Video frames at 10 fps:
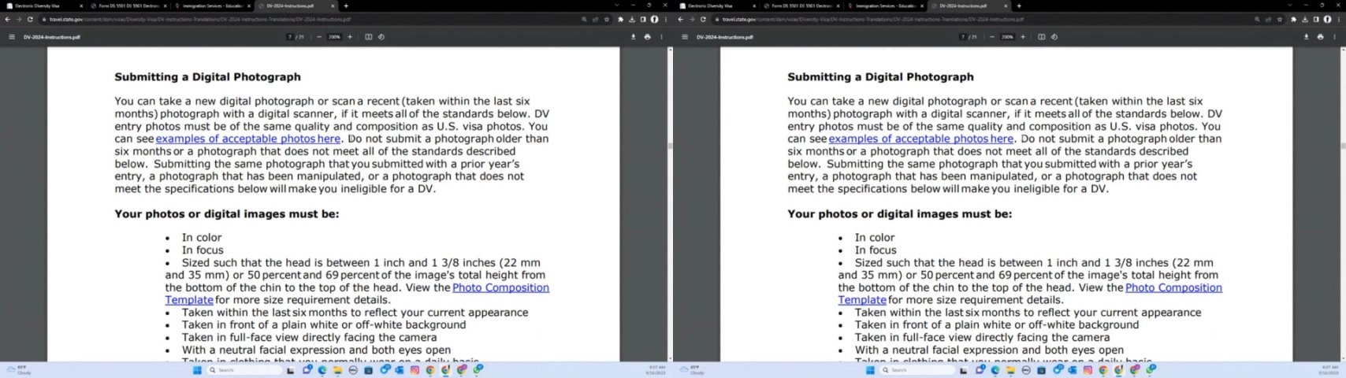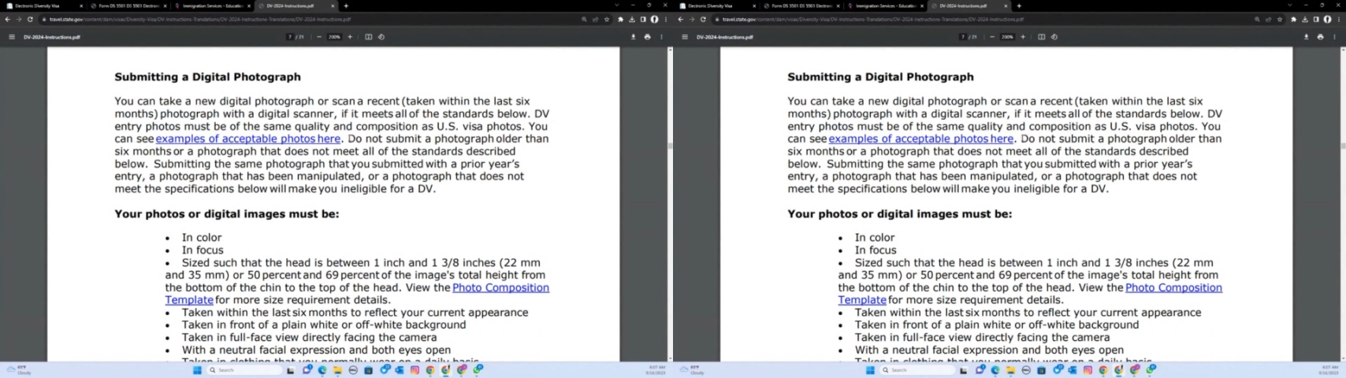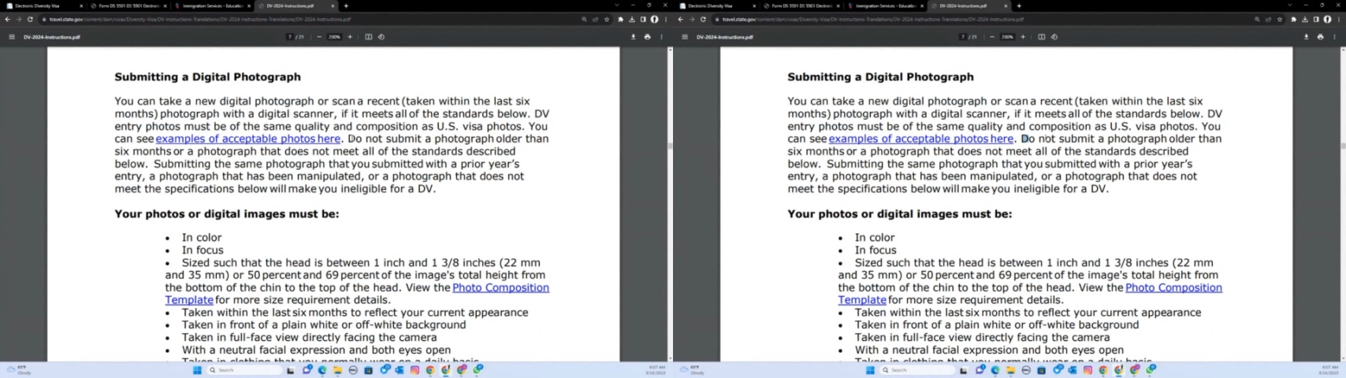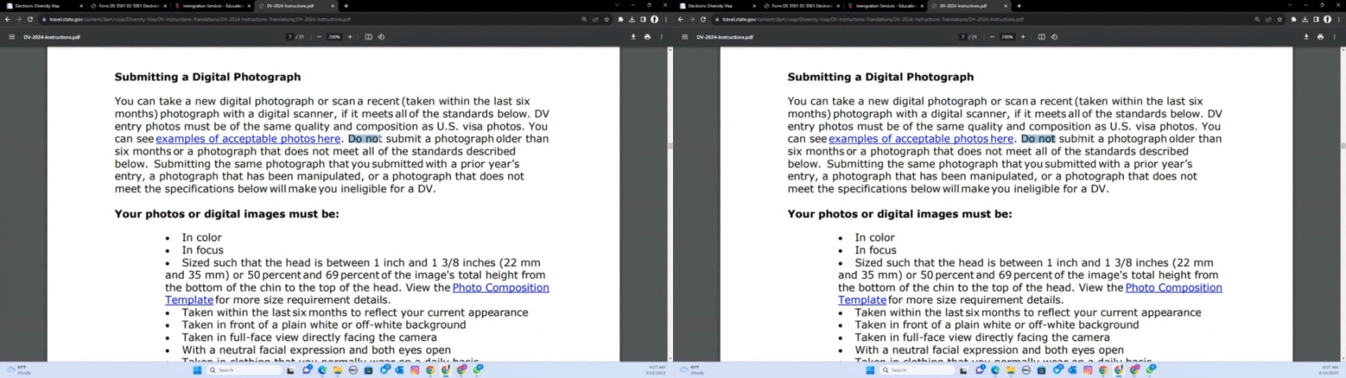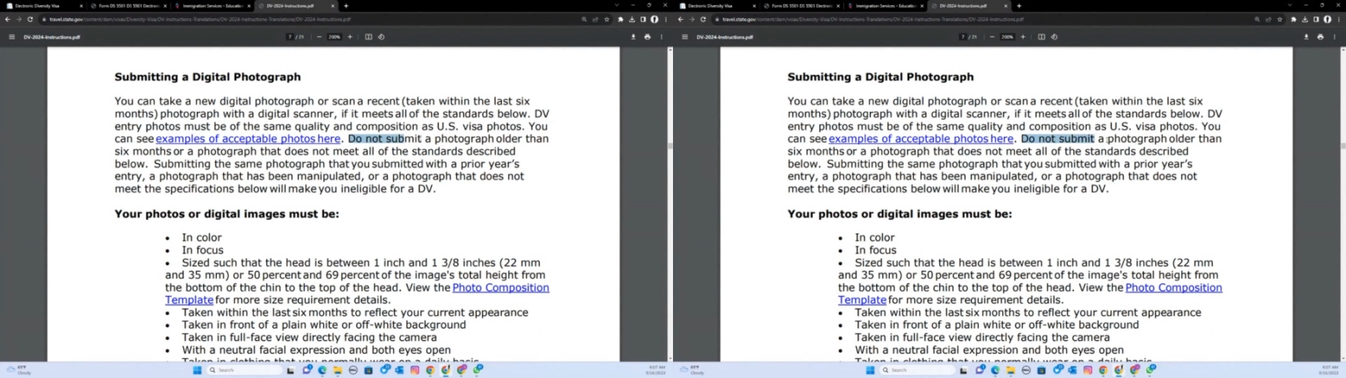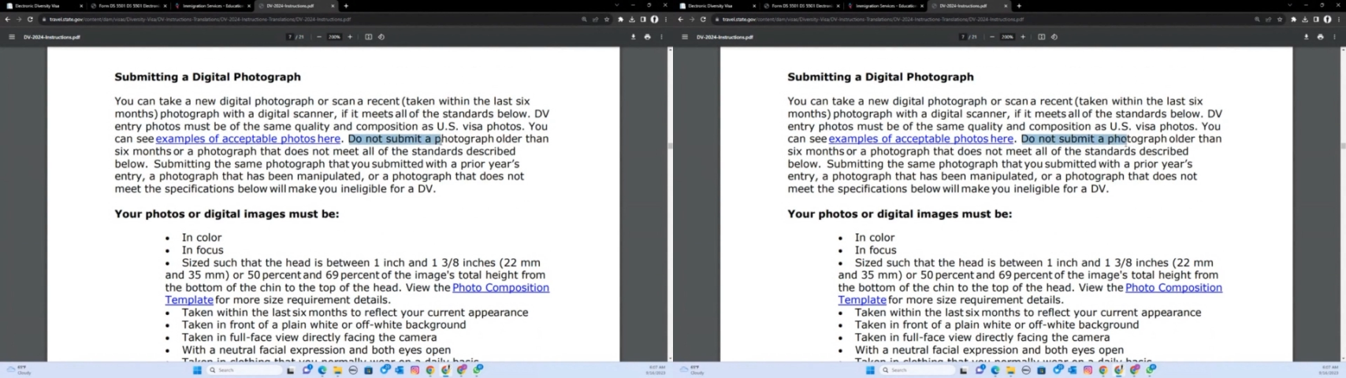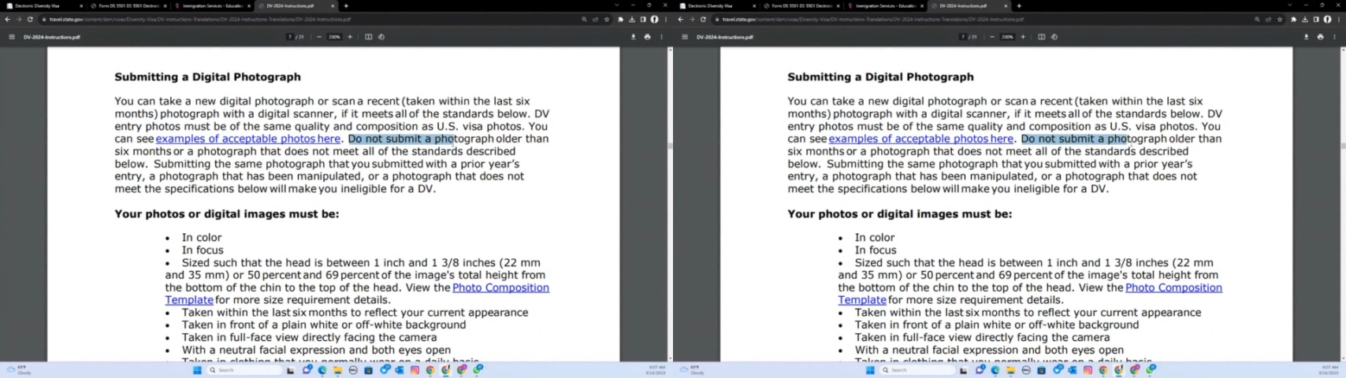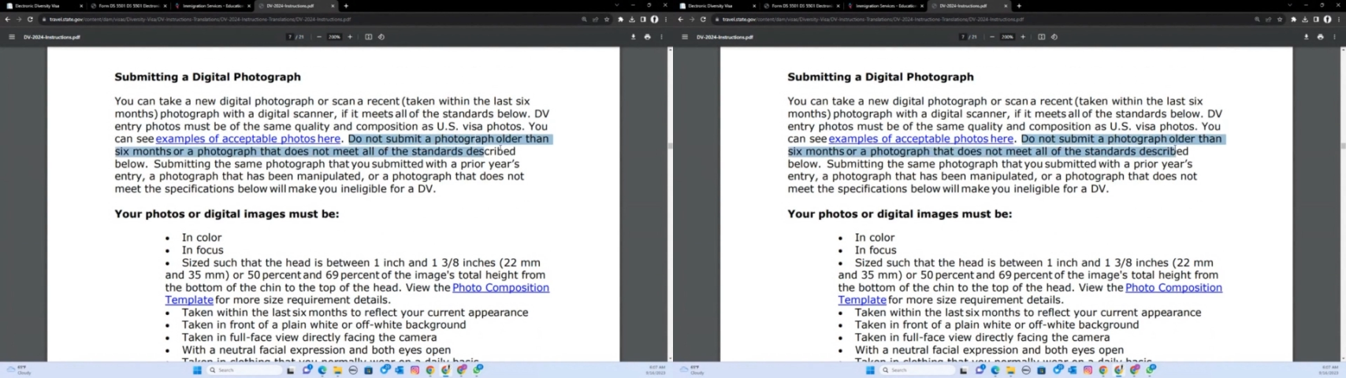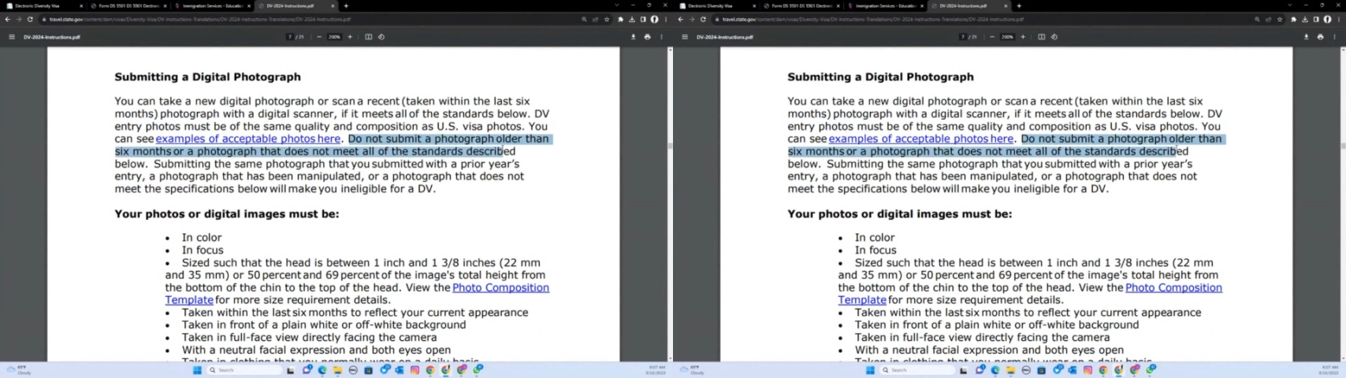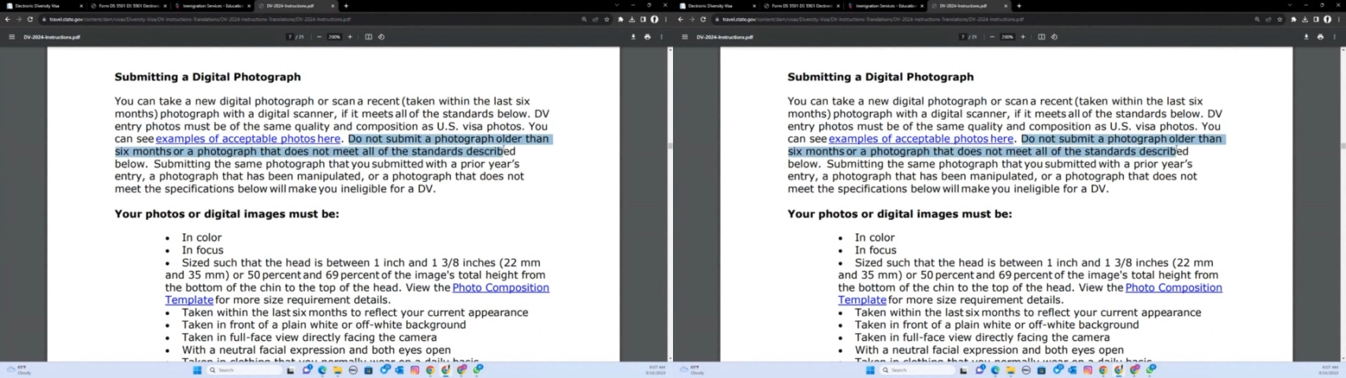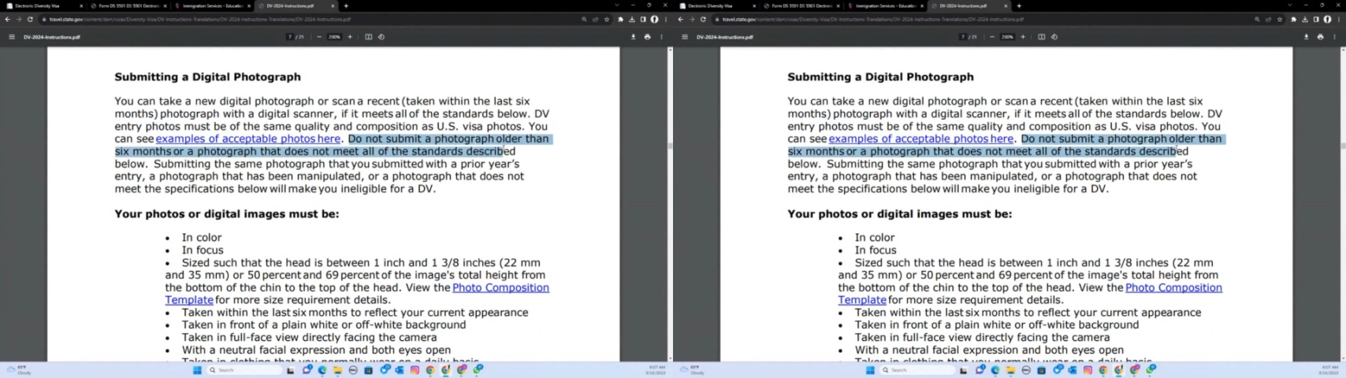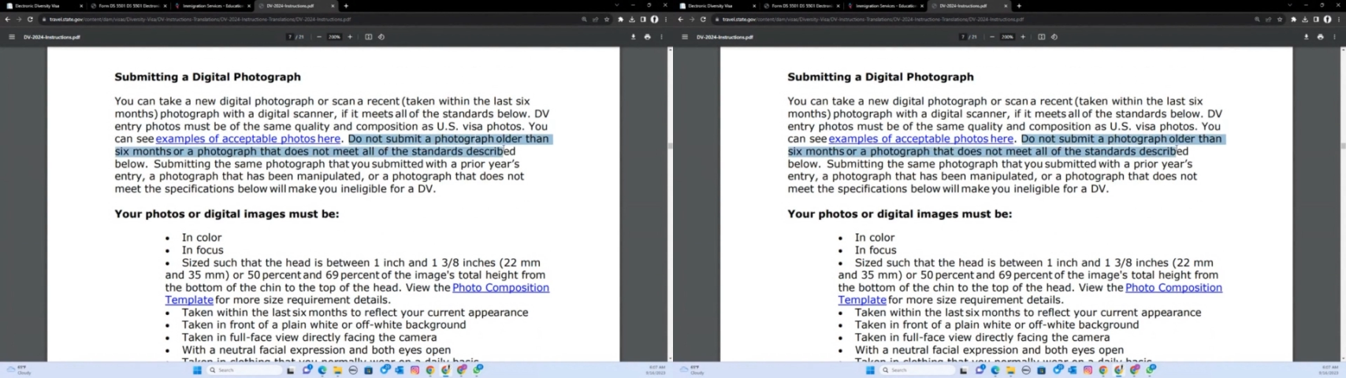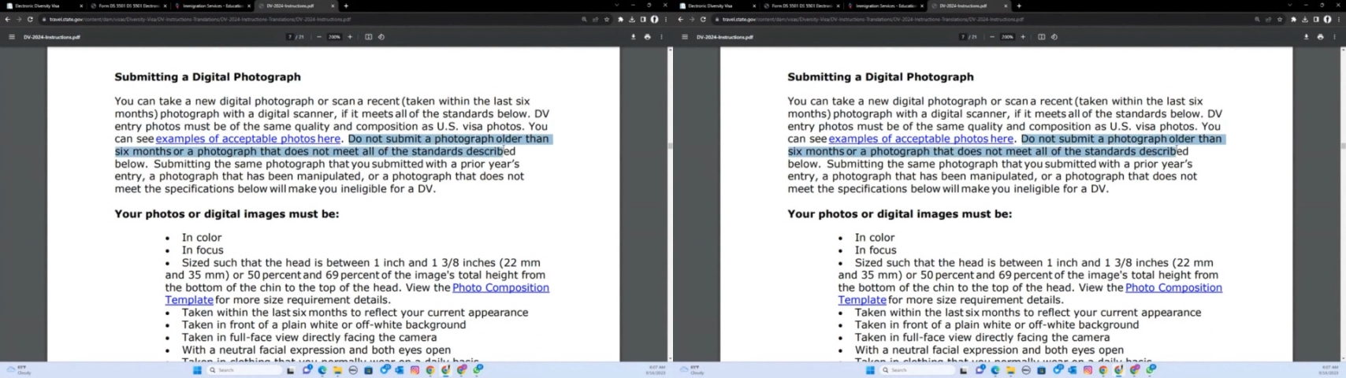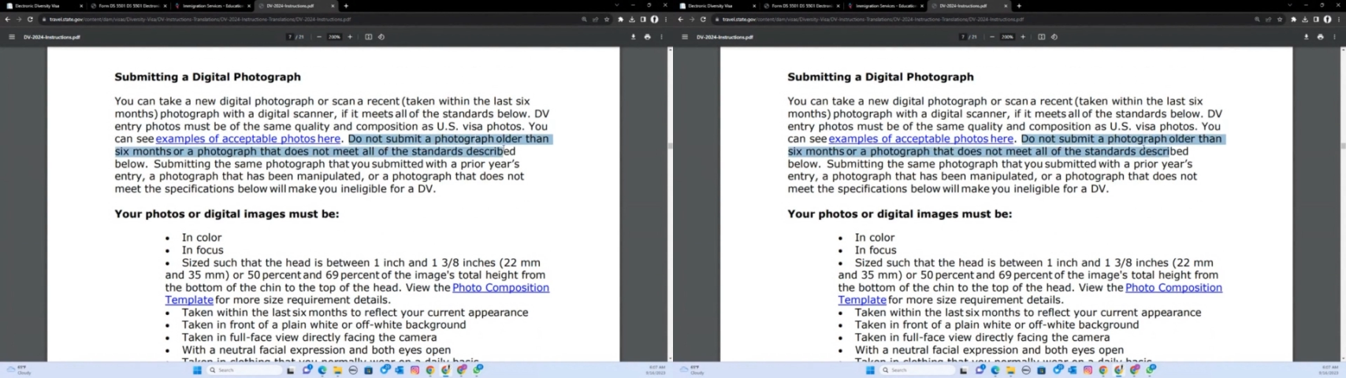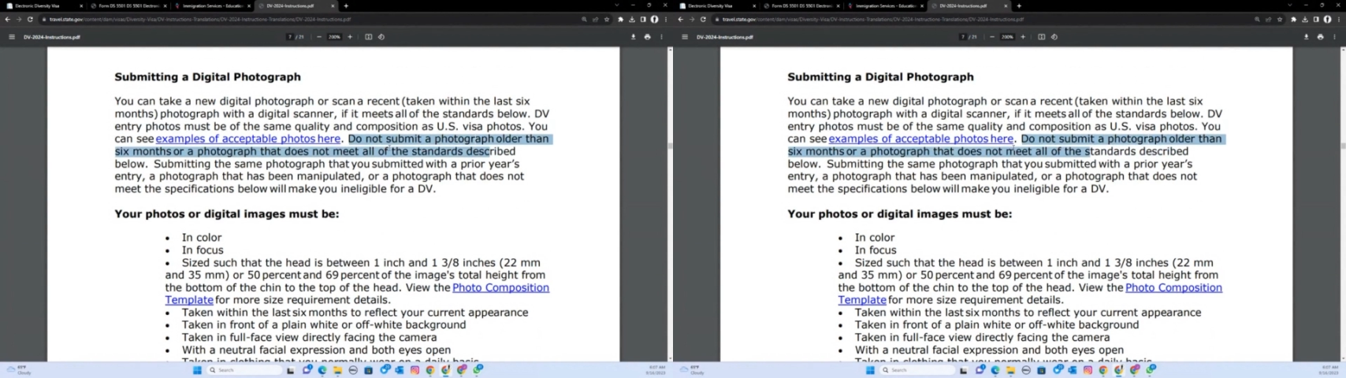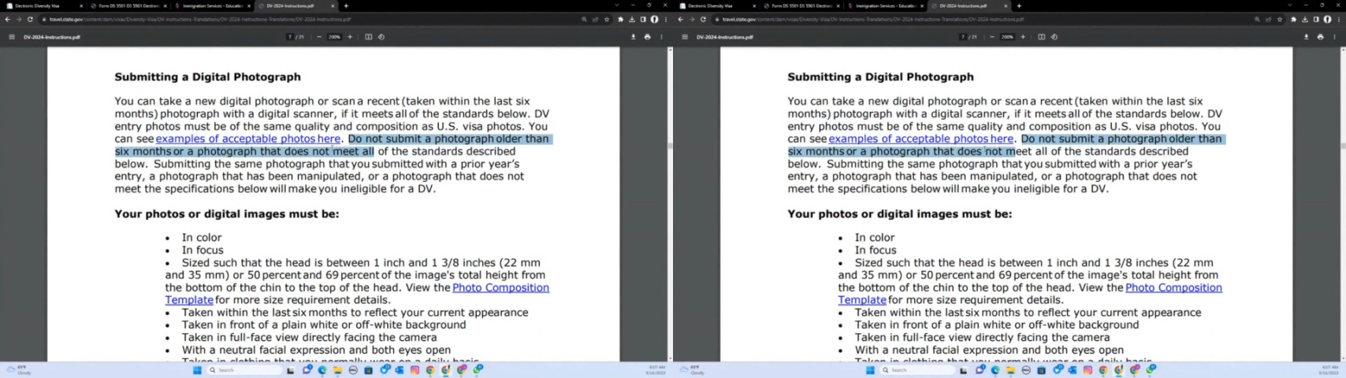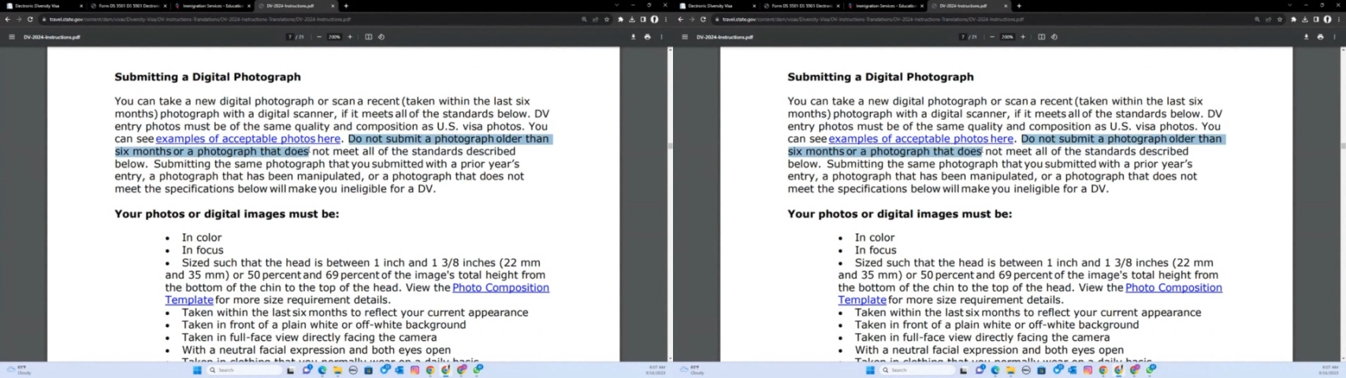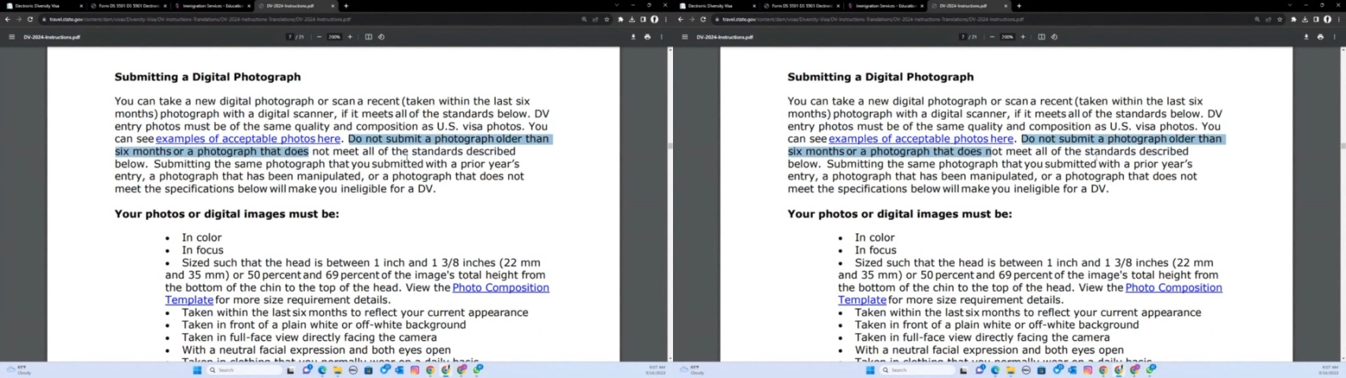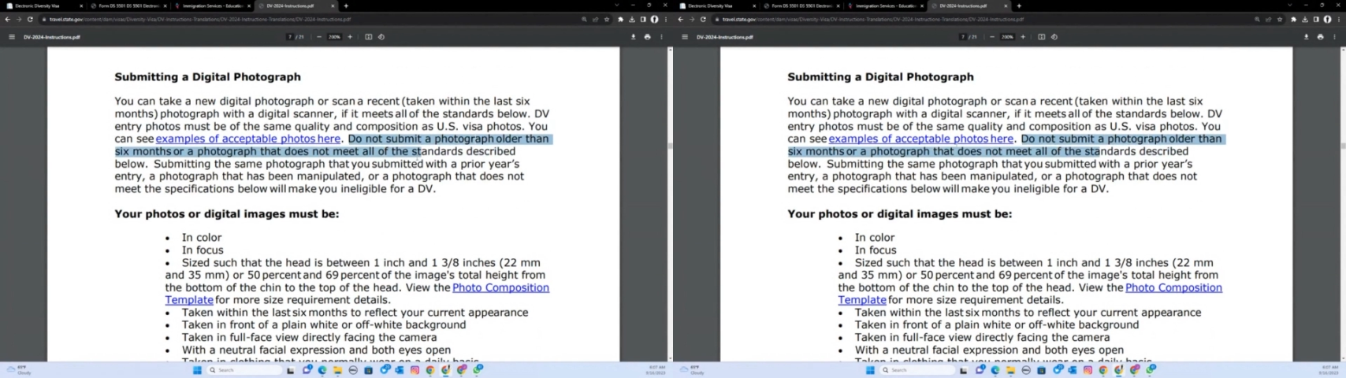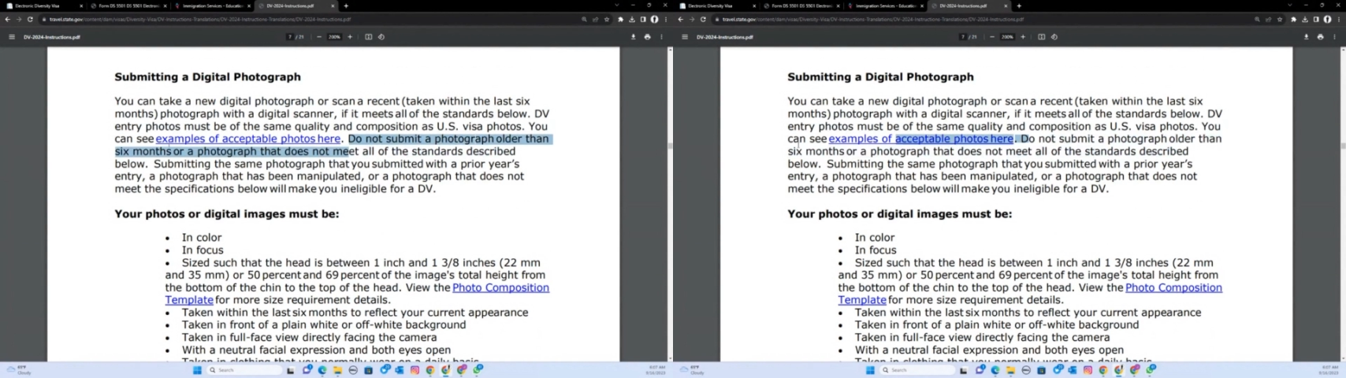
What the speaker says: (no speaker visible)